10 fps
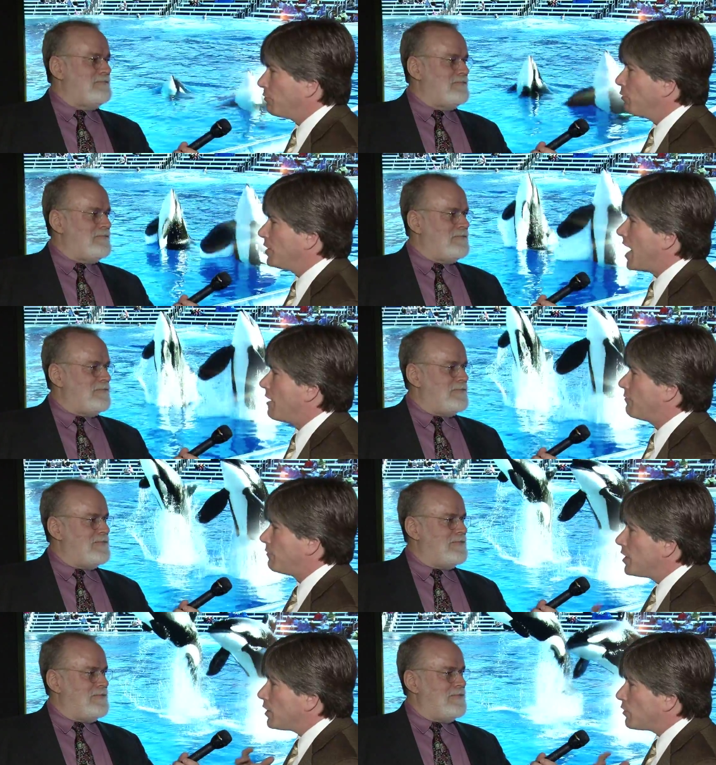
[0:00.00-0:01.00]
Speaker 1: really have
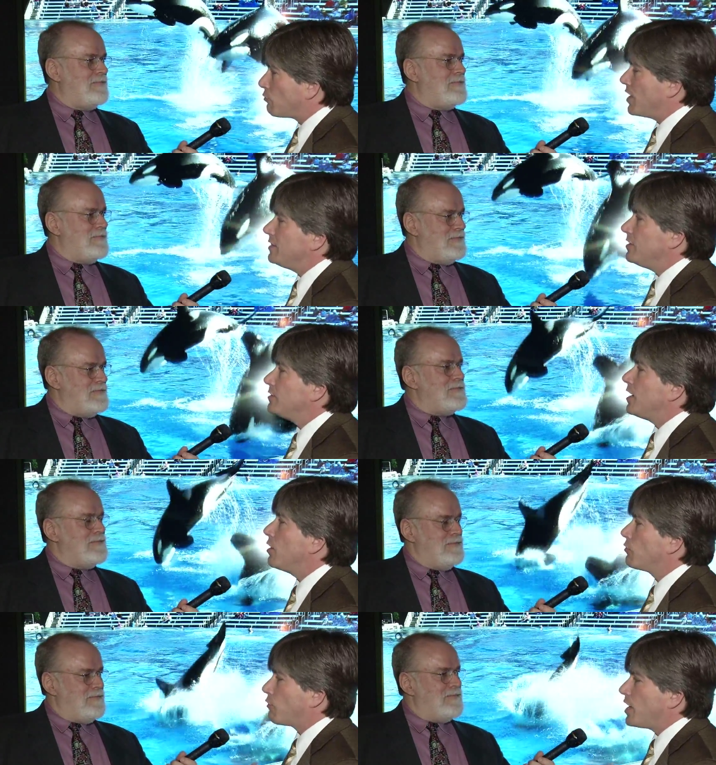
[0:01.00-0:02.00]
great
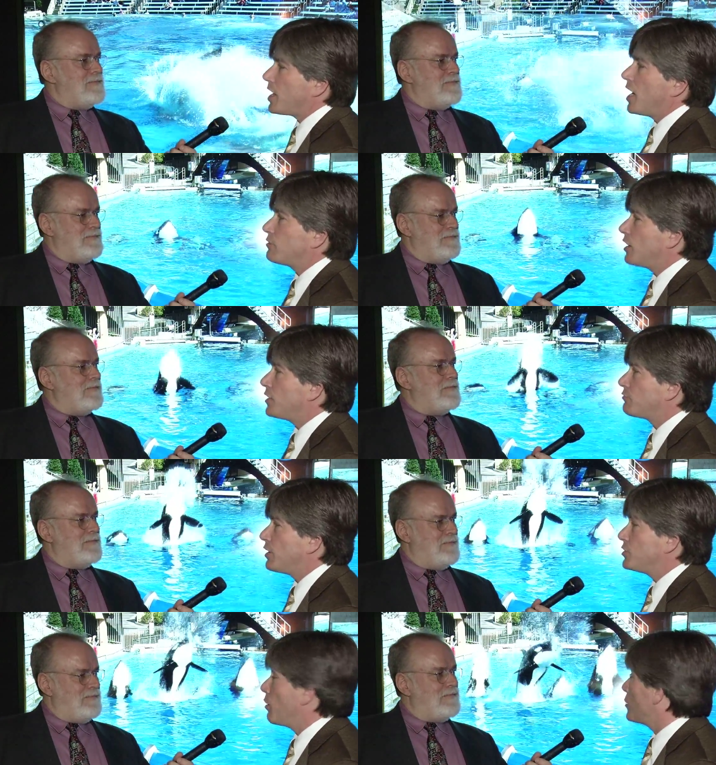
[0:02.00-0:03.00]
detail, great contrast
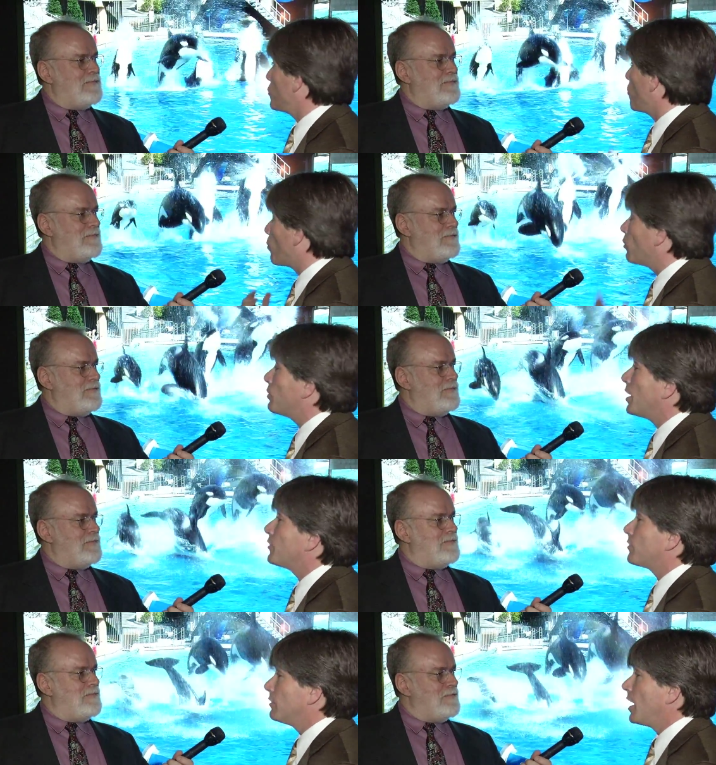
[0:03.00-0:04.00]
ratio, actually
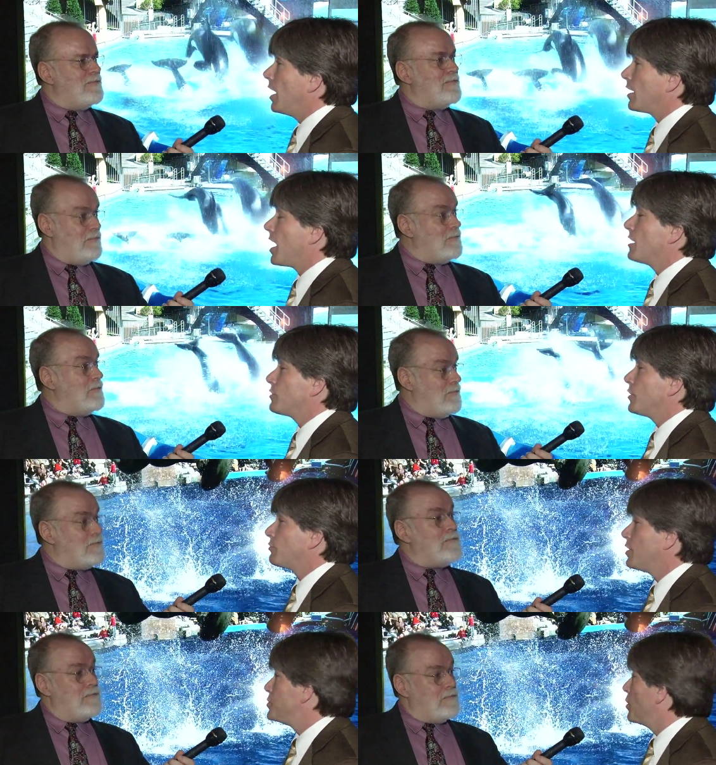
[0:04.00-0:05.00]
world-class uh, contrast
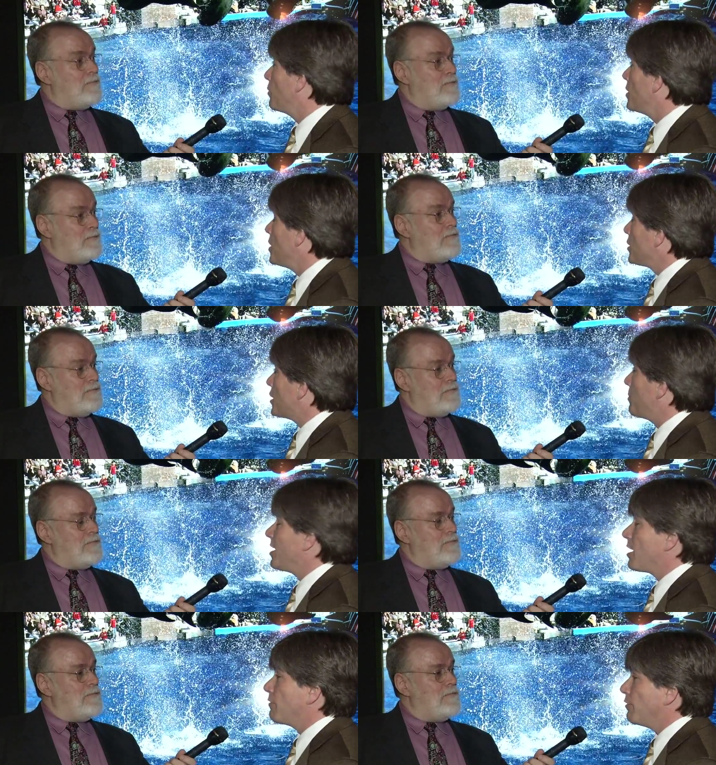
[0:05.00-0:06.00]
ratio coming
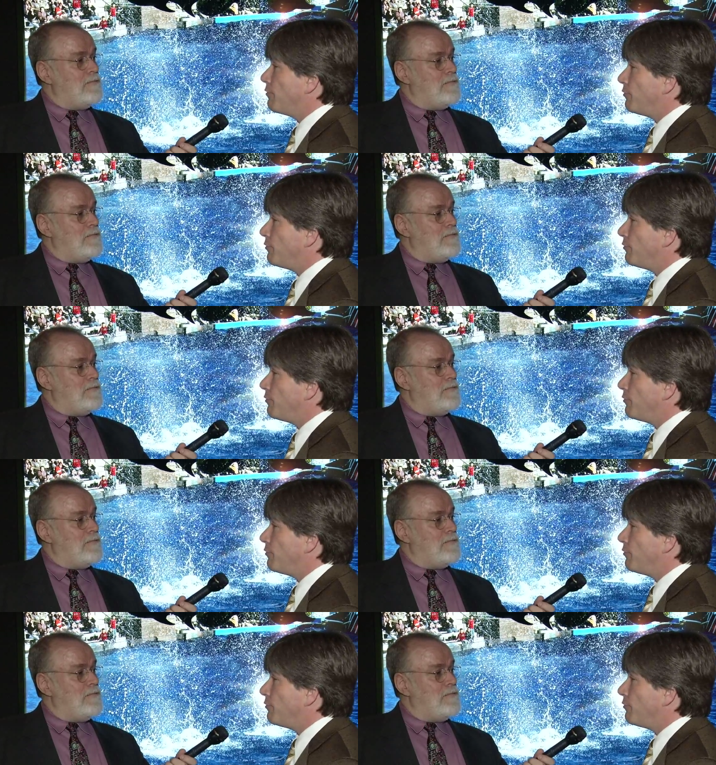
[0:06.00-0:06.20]
out of a